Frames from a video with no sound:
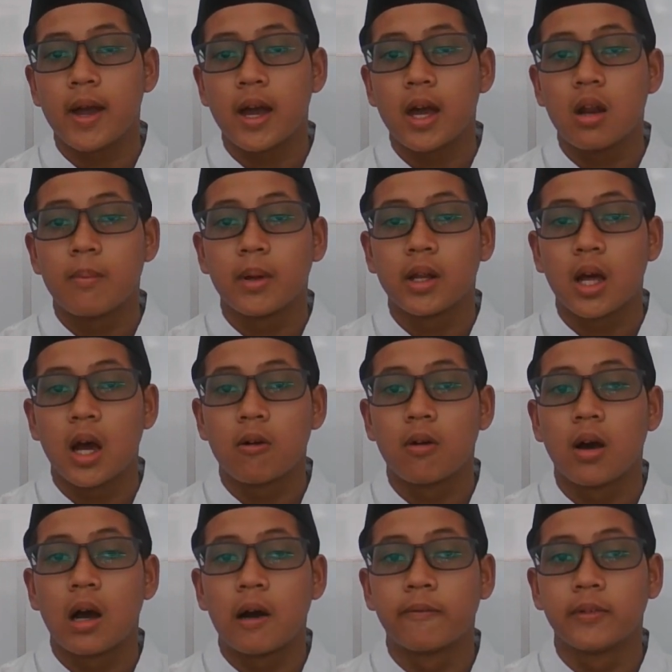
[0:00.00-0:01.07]
Adam and
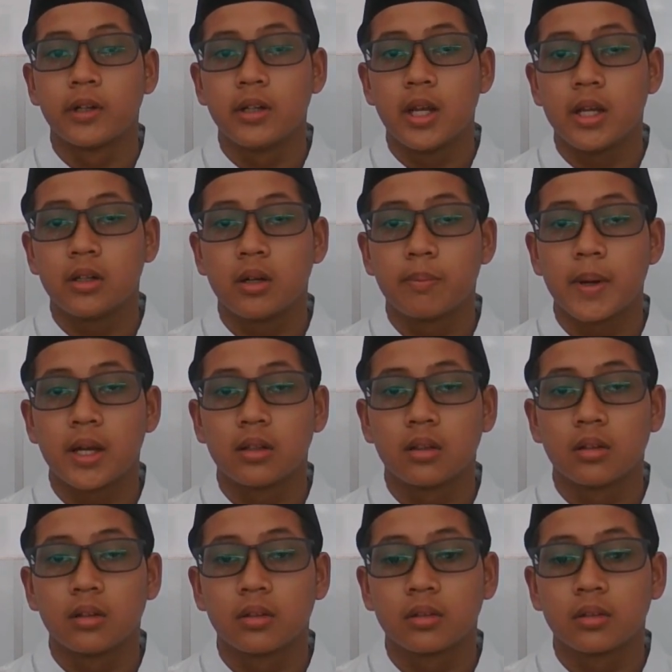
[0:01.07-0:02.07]
Hawa after they repented.